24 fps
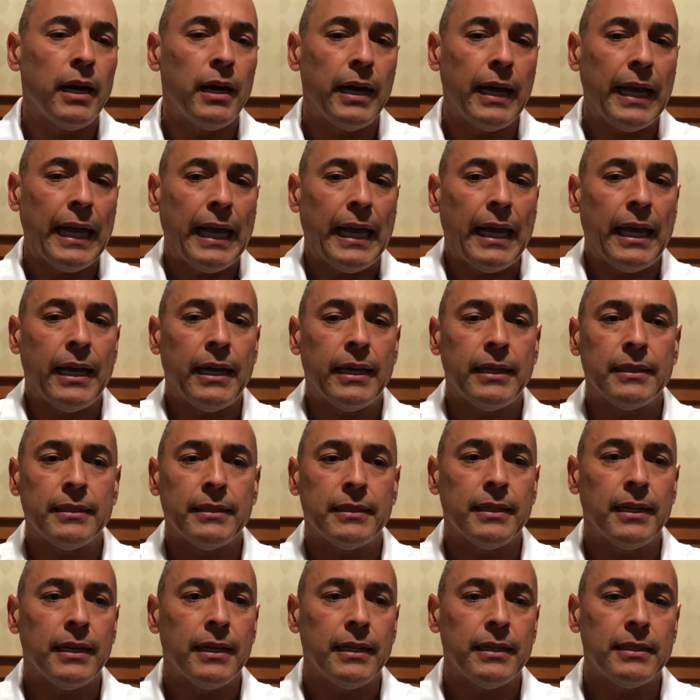and
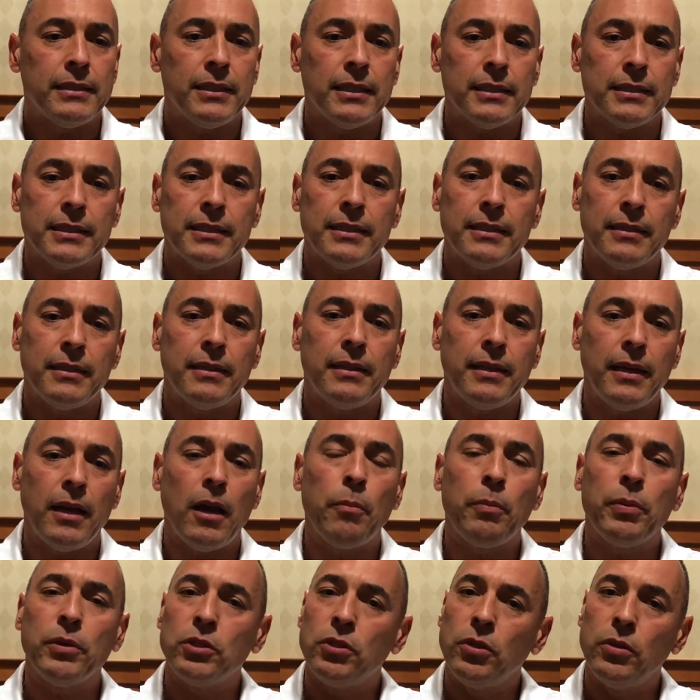just the
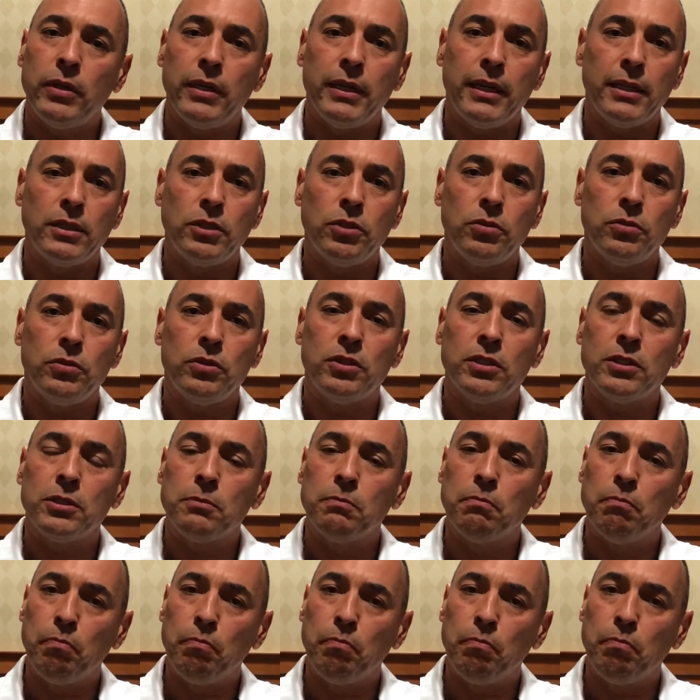opportunity to just